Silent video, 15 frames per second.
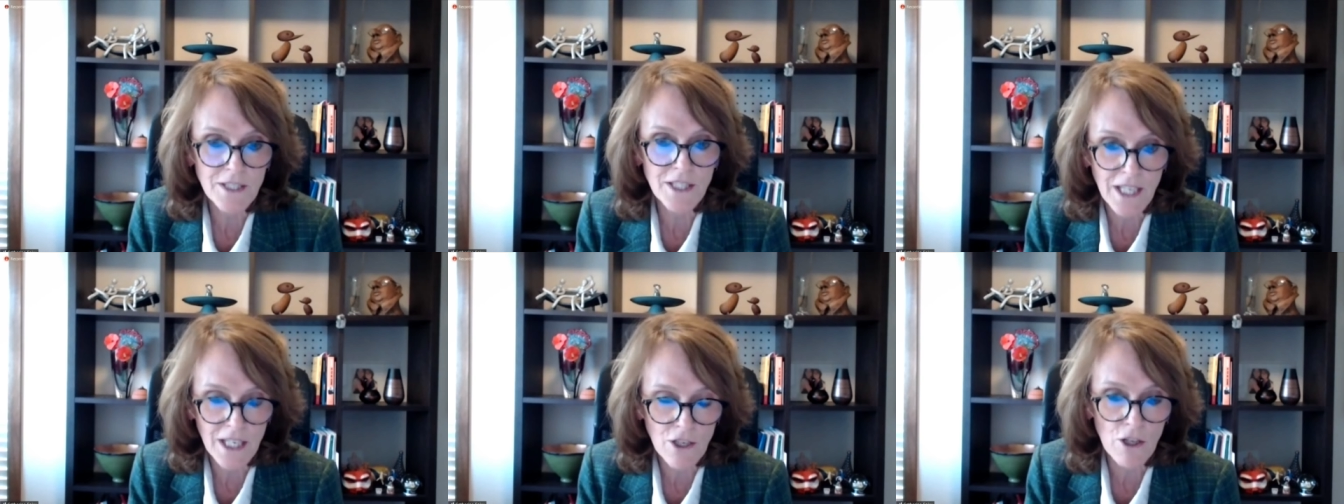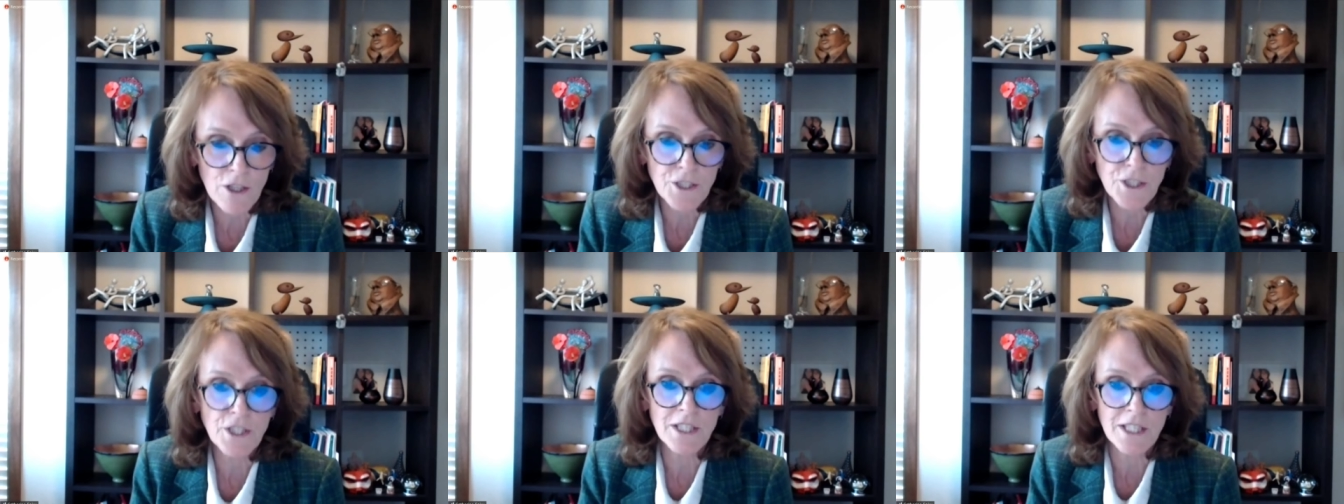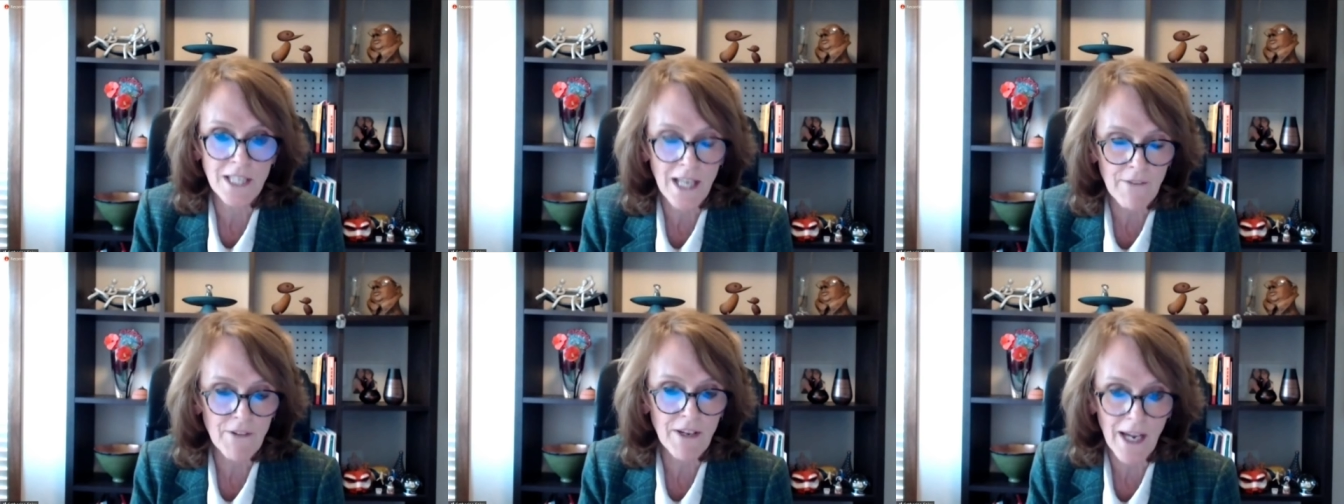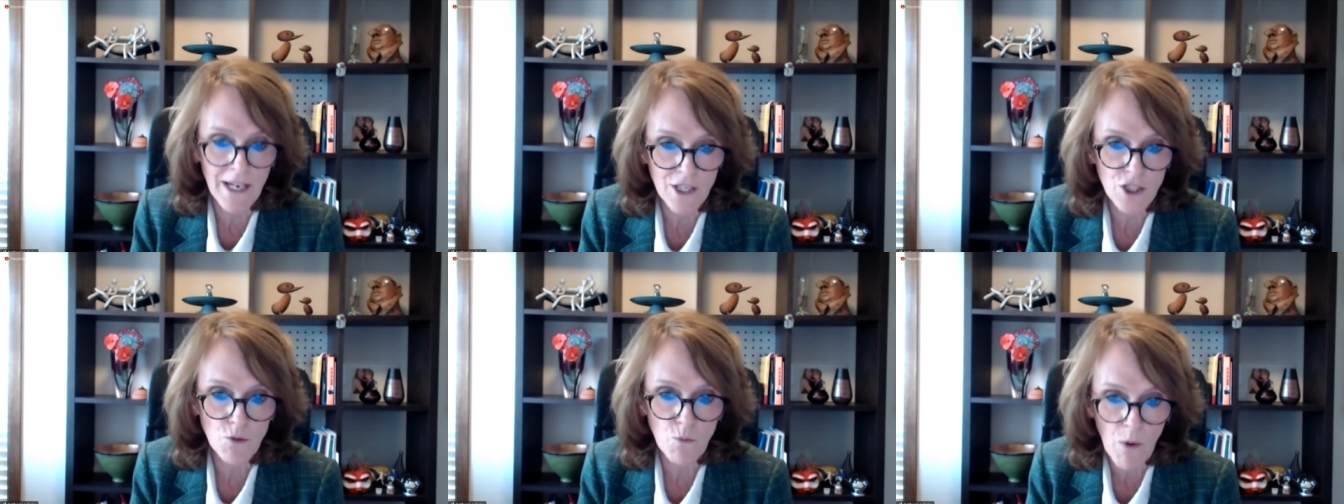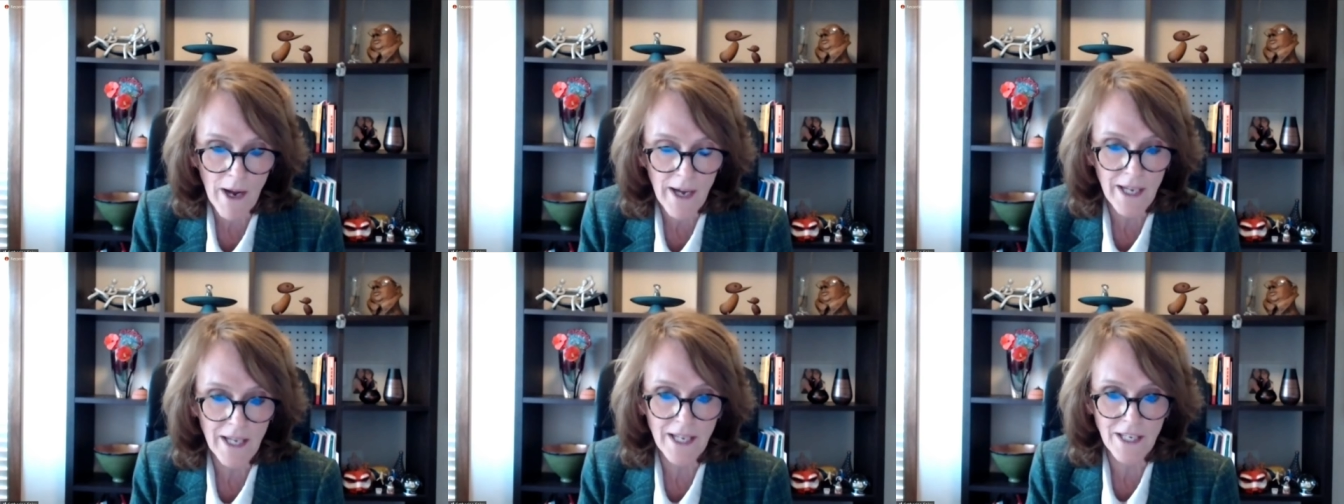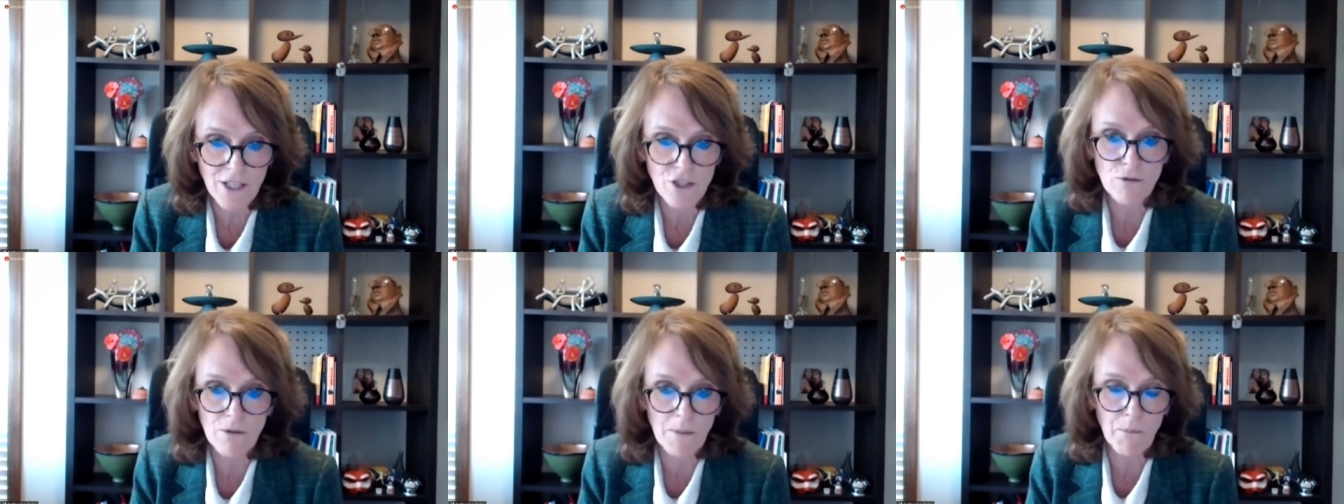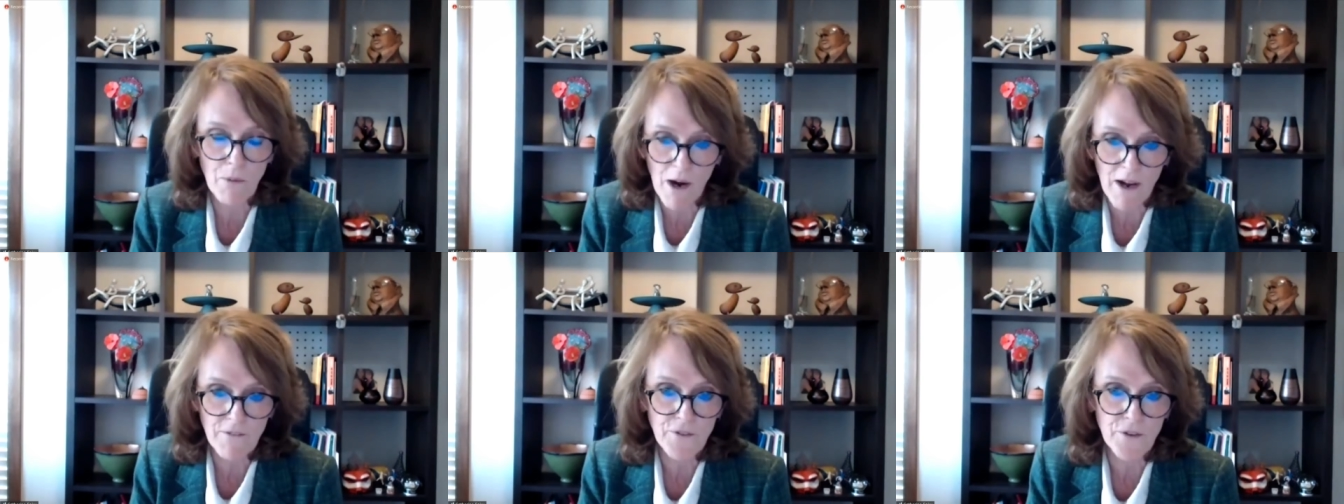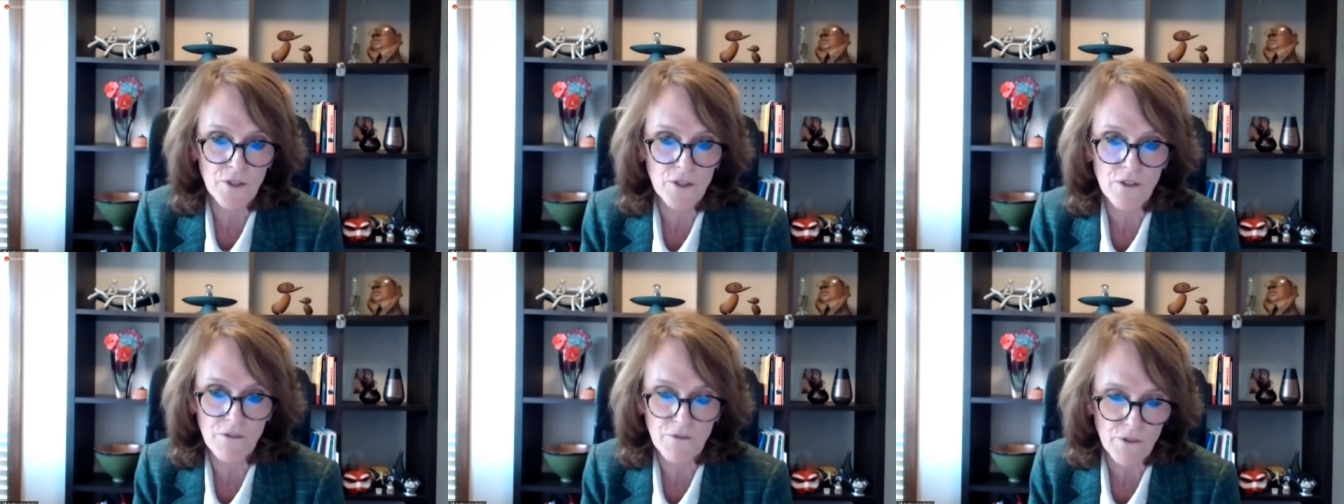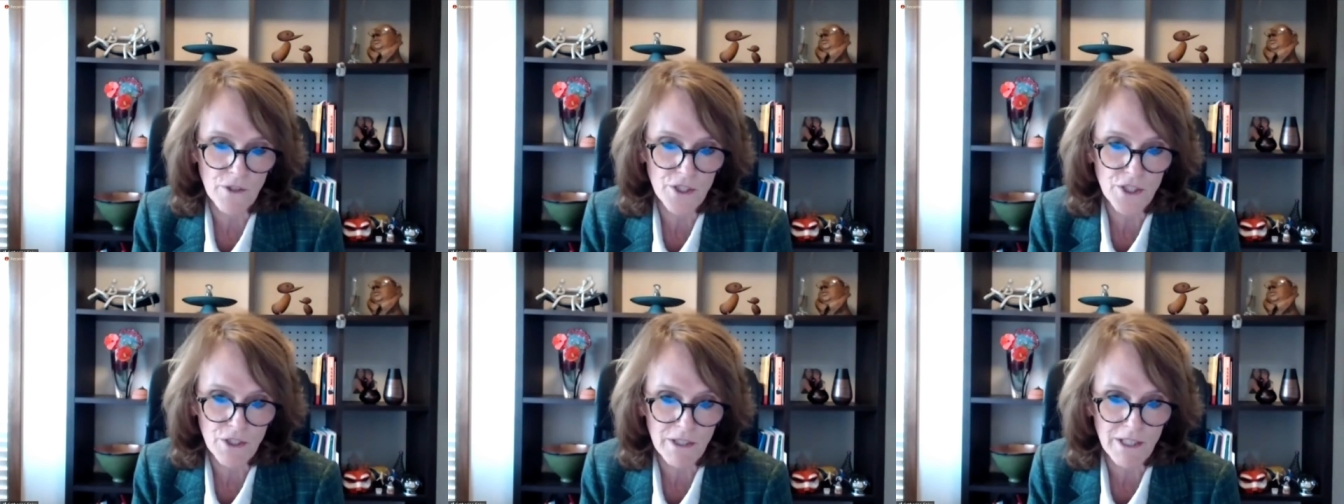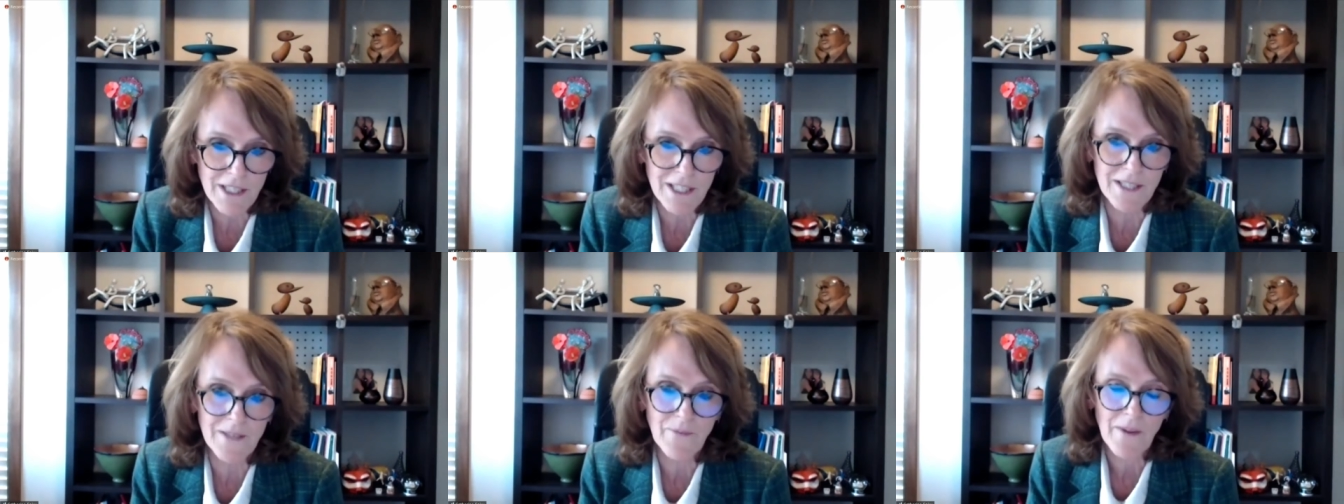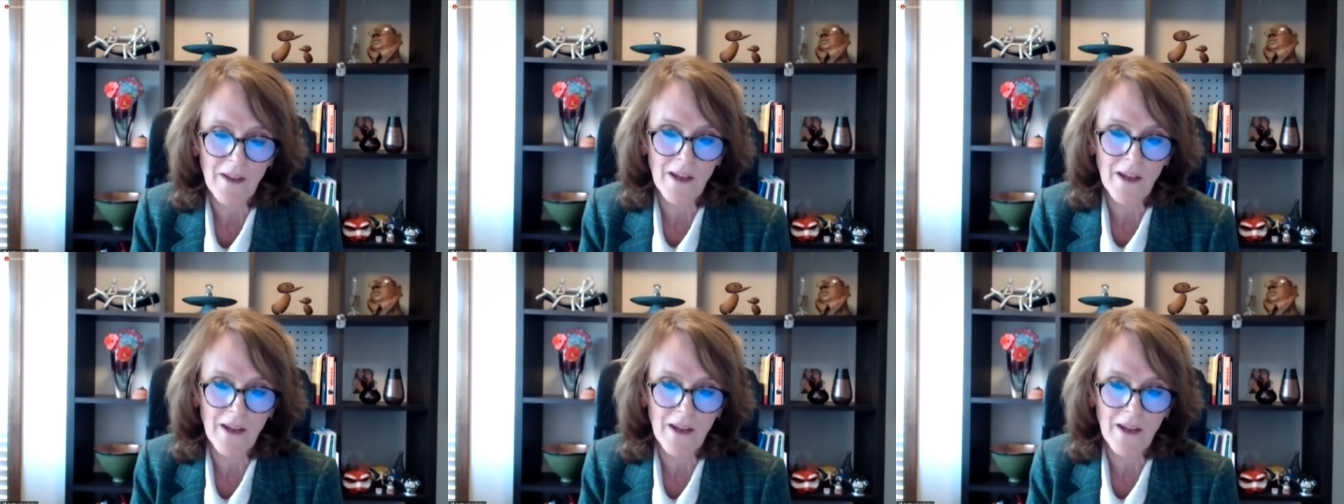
and technology to navigate its way into a bright future for Australia.